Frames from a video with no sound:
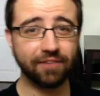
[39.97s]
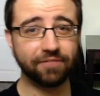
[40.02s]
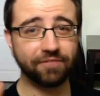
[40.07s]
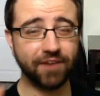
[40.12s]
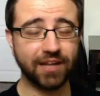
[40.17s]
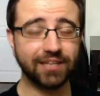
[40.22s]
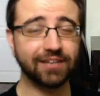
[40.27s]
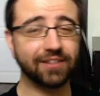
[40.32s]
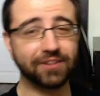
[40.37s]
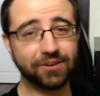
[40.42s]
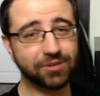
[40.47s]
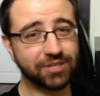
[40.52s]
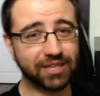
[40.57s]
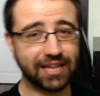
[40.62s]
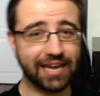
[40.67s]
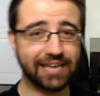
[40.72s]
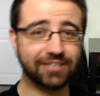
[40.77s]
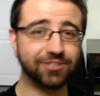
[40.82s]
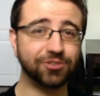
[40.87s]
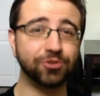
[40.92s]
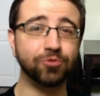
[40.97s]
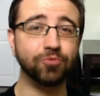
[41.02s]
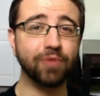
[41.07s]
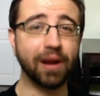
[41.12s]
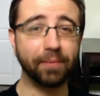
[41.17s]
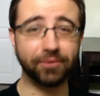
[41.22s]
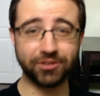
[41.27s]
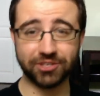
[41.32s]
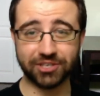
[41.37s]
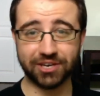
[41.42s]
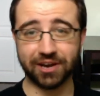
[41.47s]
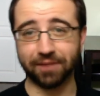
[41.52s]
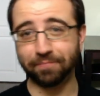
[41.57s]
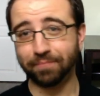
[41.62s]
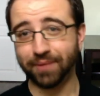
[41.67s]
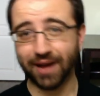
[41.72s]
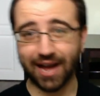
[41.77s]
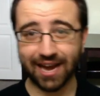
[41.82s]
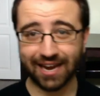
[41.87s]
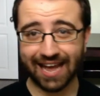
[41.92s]
Follow those links to Rebel
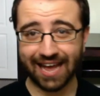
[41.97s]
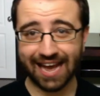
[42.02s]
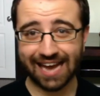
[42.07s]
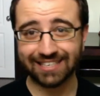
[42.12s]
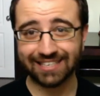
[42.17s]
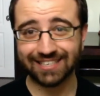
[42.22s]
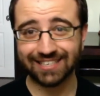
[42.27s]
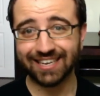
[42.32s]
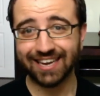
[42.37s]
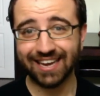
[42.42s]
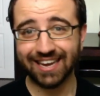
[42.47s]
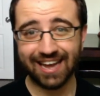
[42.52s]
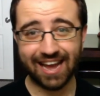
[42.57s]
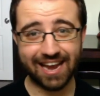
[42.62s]
Scum Podcast,